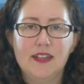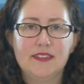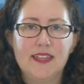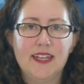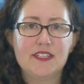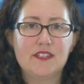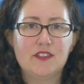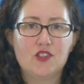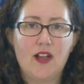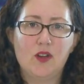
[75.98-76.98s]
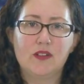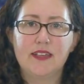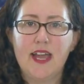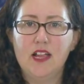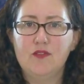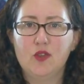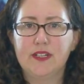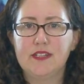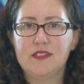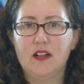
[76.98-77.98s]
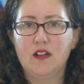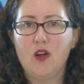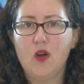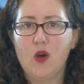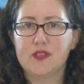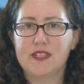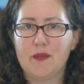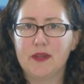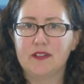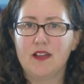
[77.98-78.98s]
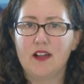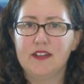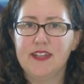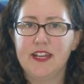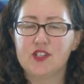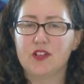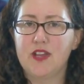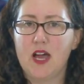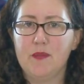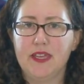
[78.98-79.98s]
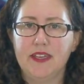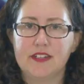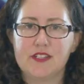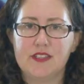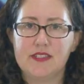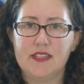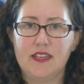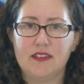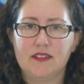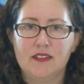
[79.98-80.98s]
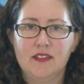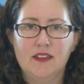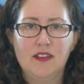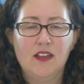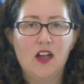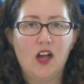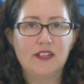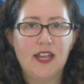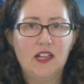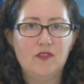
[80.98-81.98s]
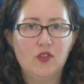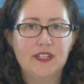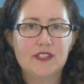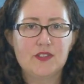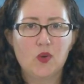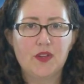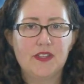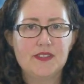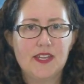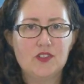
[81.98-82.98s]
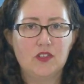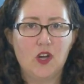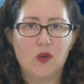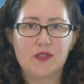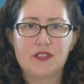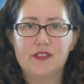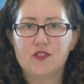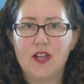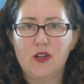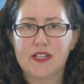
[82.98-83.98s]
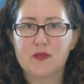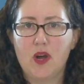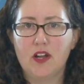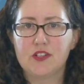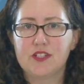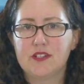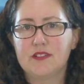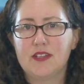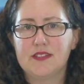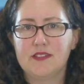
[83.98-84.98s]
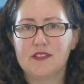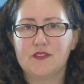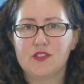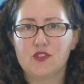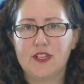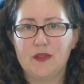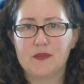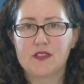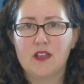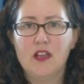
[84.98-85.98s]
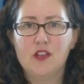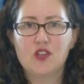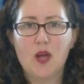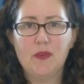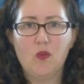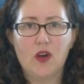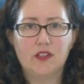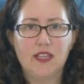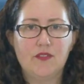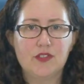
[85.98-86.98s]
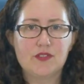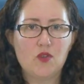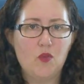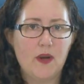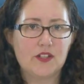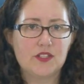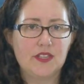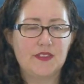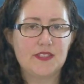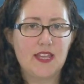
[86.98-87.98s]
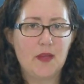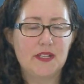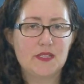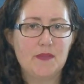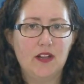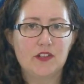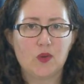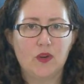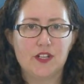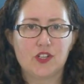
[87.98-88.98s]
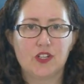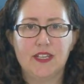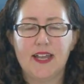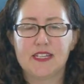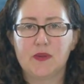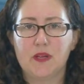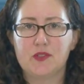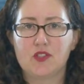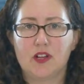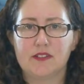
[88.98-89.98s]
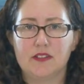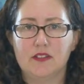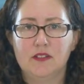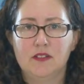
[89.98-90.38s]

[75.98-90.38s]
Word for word: Thanks to the drought, California's young coho salmon are in danger of not making it to the sea. On California's north and central coast, the drought has parched dozens of streams, dropping water levels so much that the salmon's migratory journey has been obstructed.